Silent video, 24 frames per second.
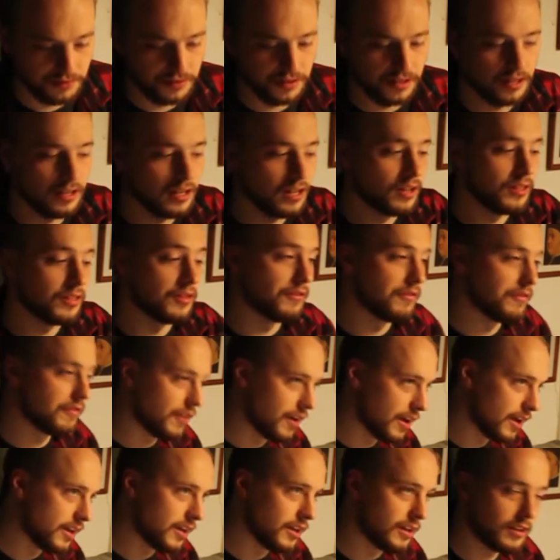it, the
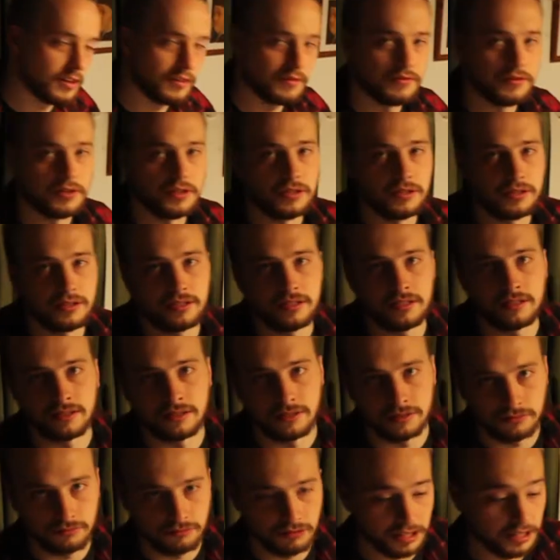fake versus
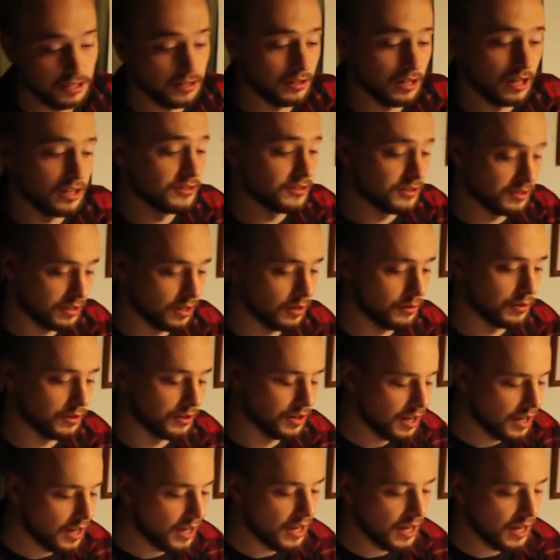the real, and so on.